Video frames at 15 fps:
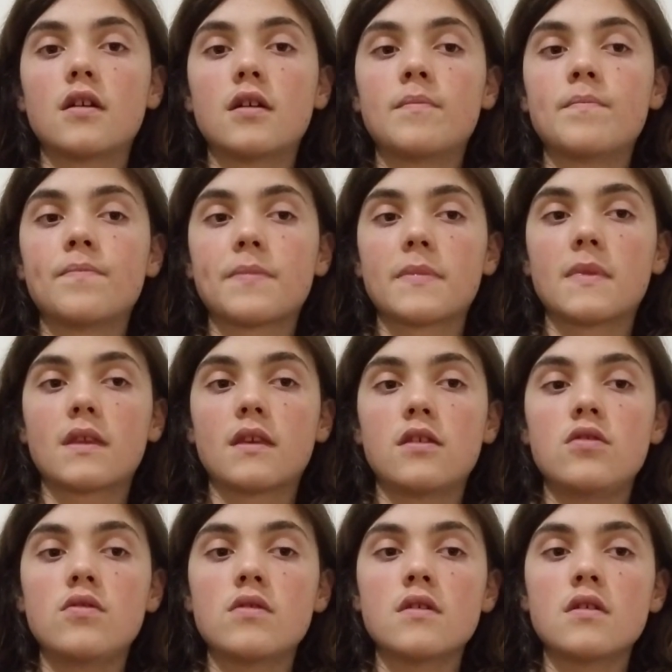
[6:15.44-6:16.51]
um,
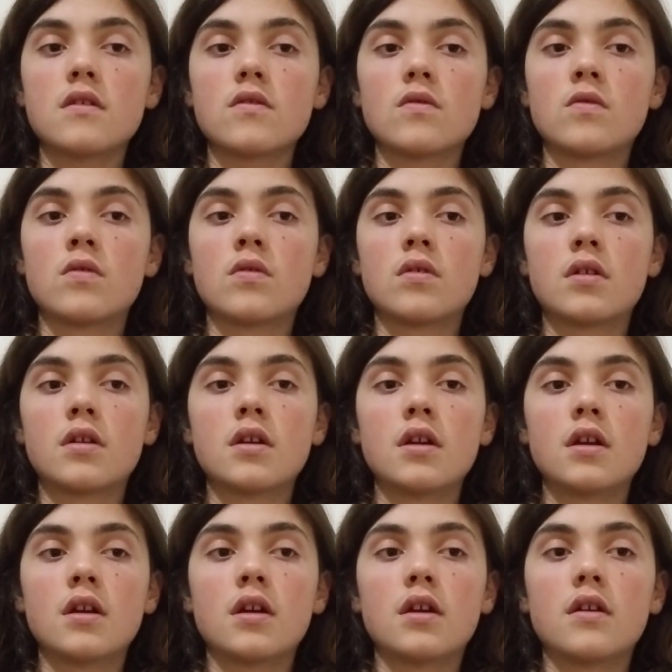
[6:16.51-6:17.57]
users or
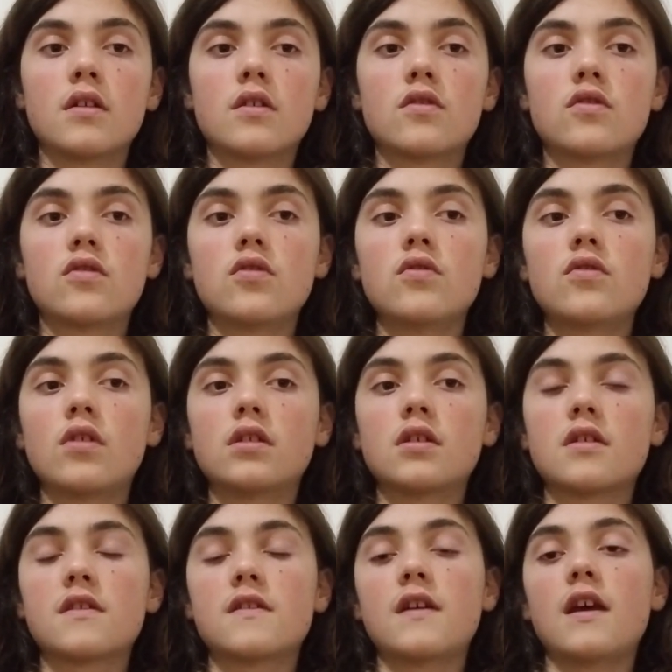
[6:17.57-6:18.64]
two
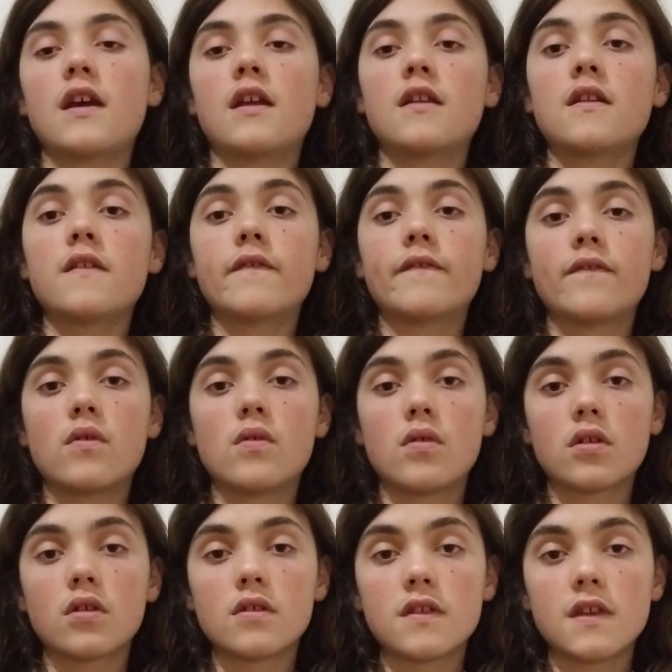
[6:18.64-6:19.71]
dollars ten
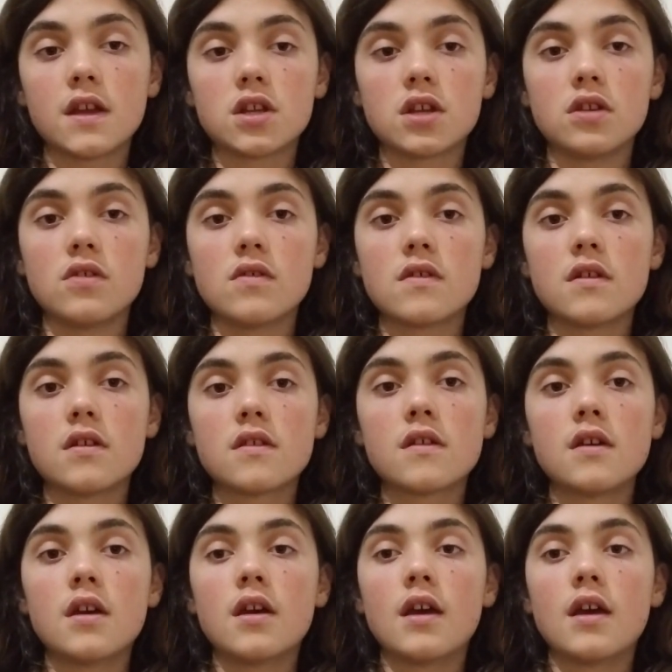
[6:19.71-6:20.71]
for concession users.